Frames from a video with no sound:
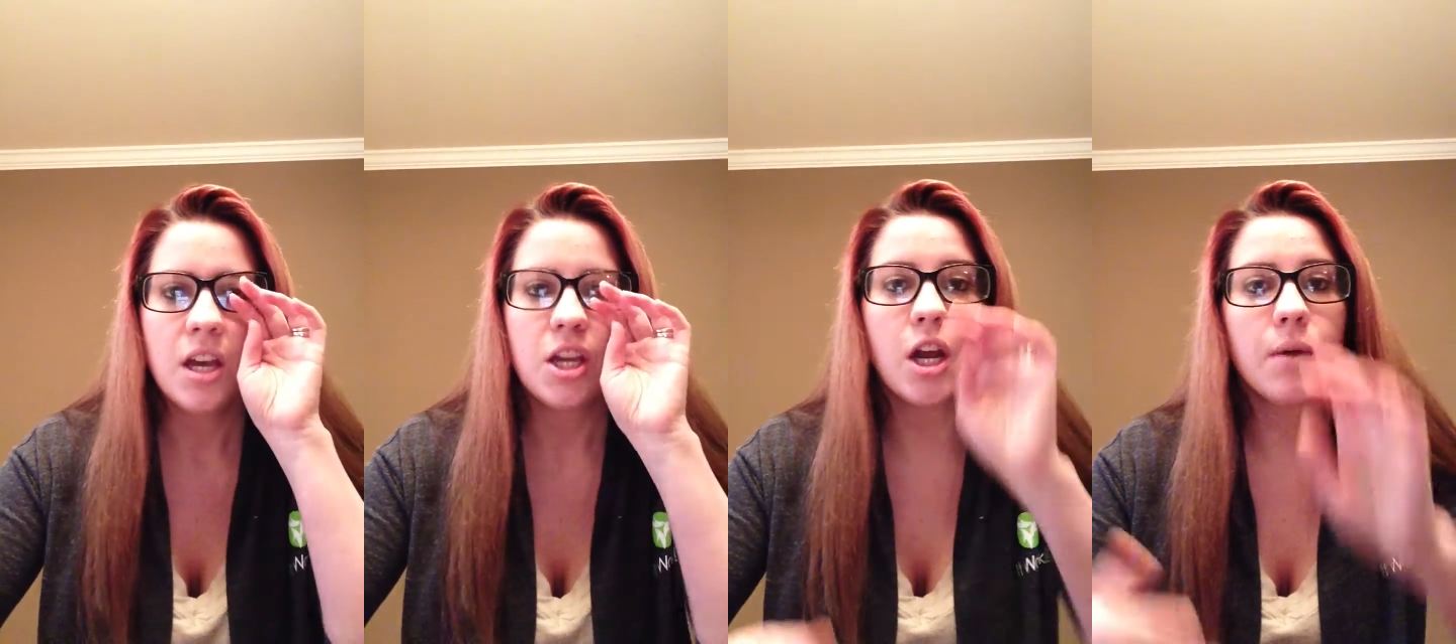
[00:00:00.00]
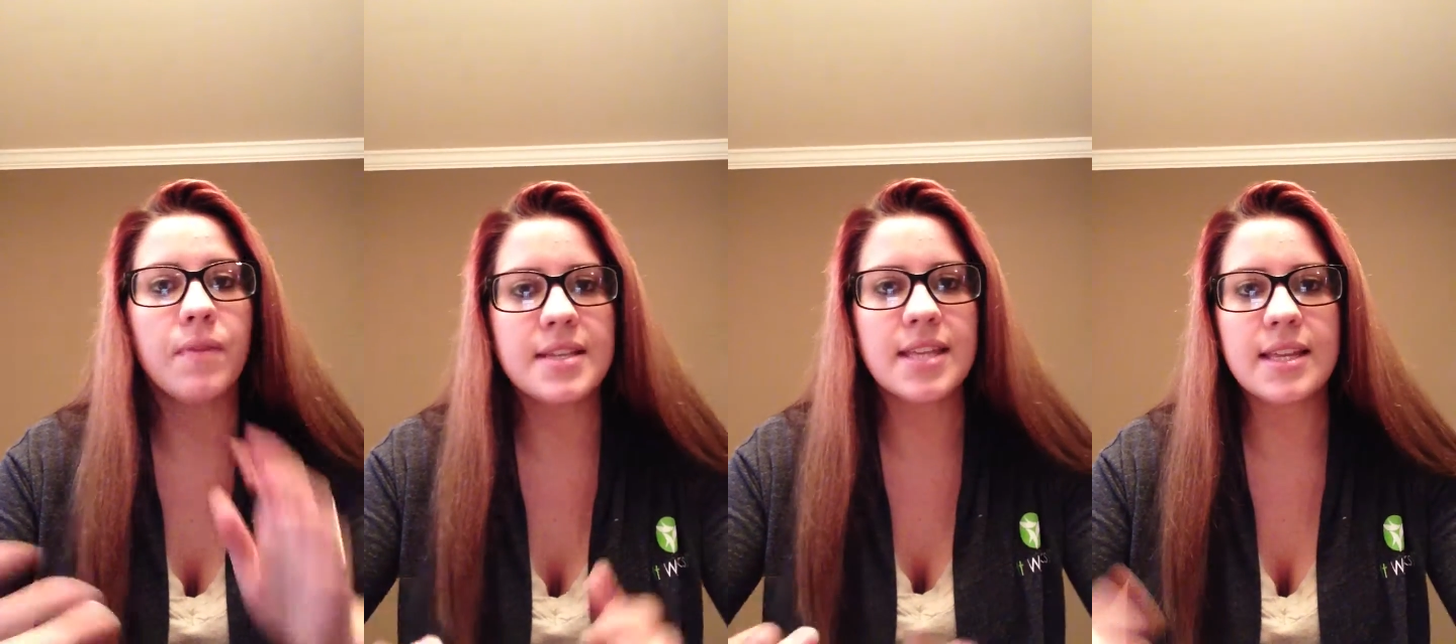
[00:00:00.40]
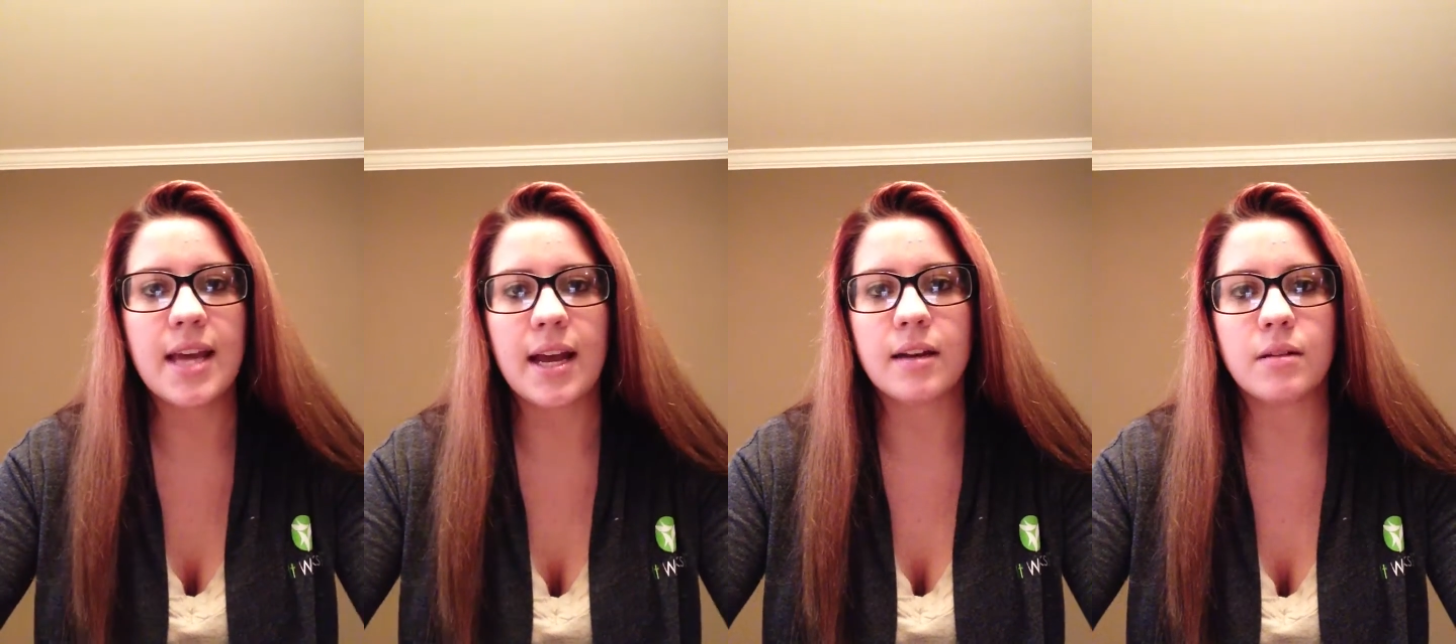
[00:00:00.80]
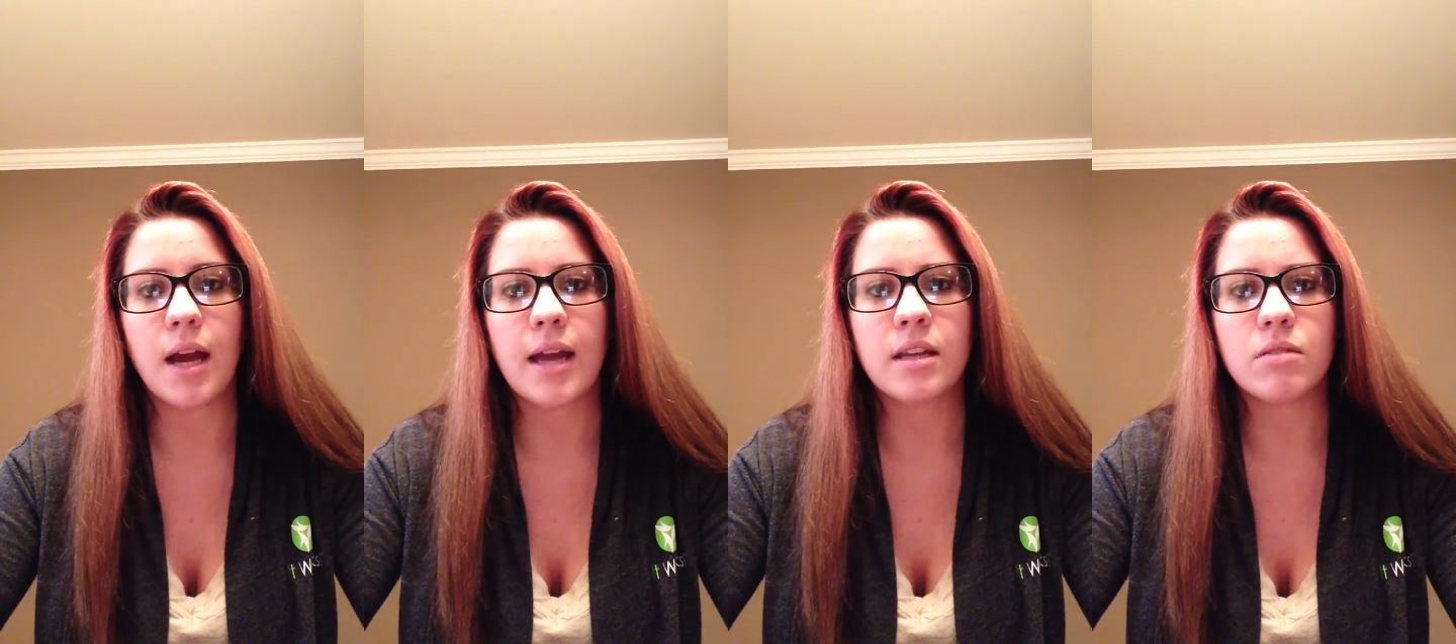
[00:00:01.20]
Things like that.
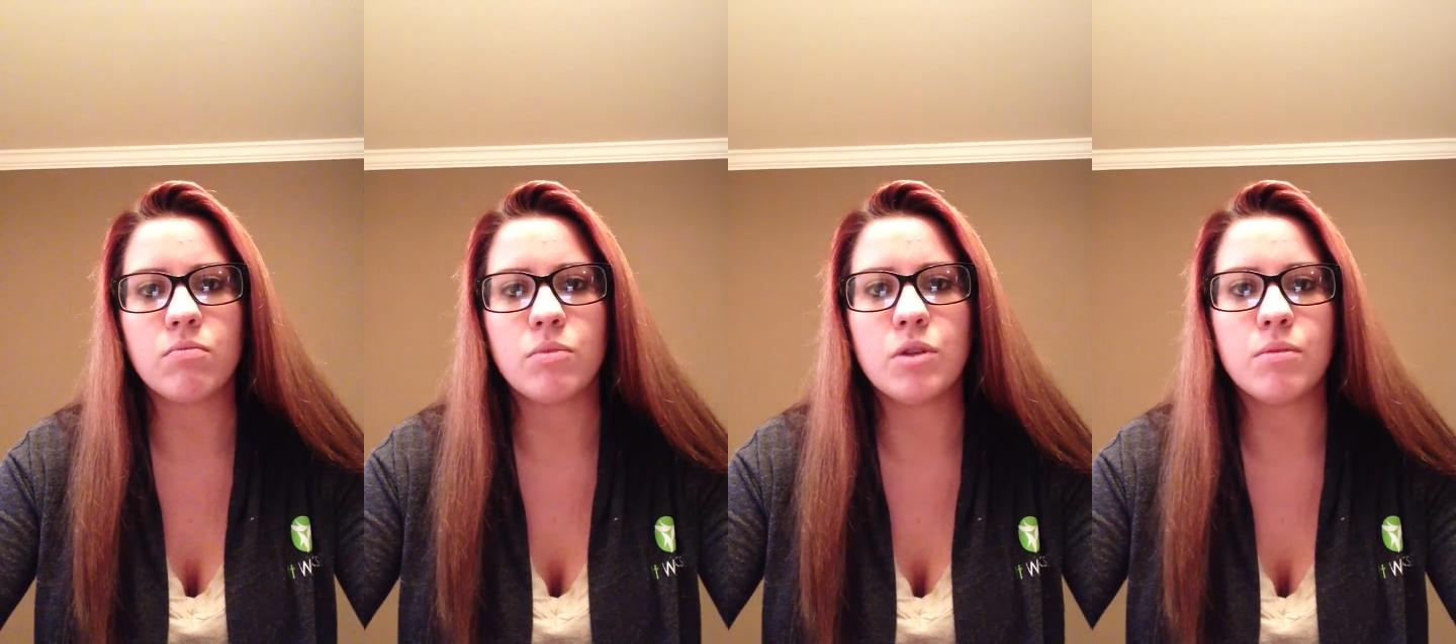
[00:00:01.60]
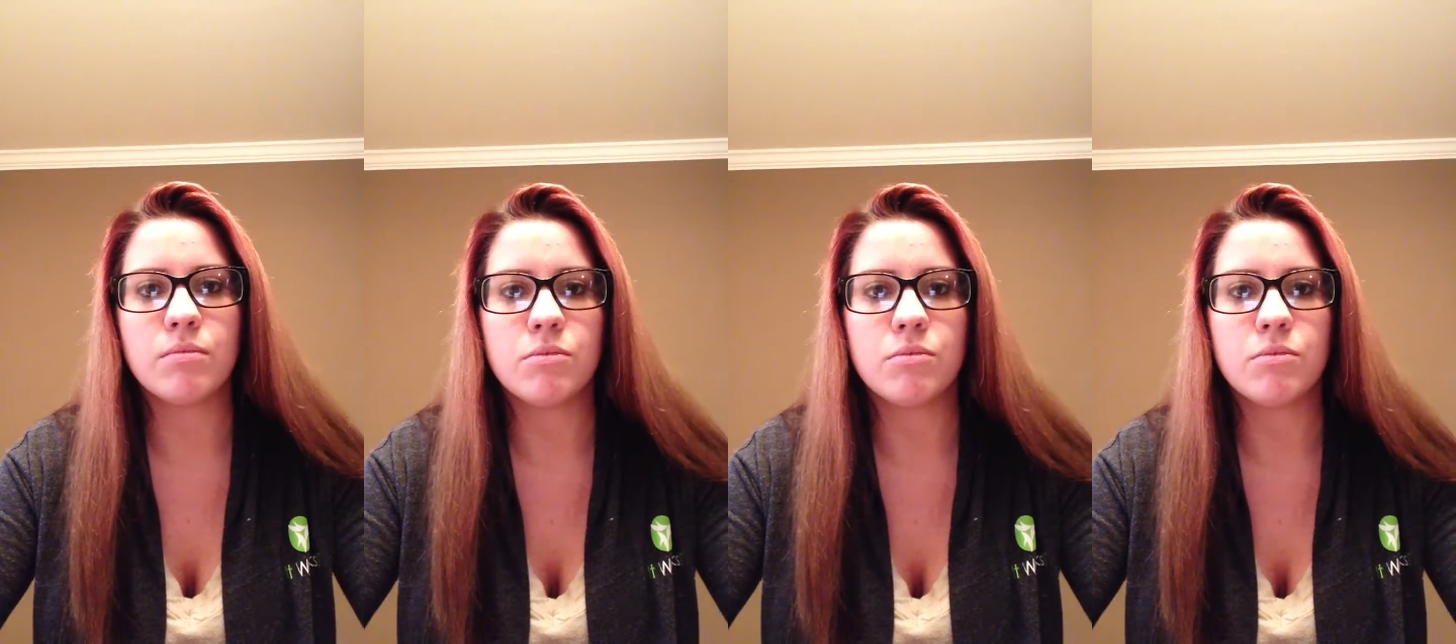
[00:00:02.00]
And you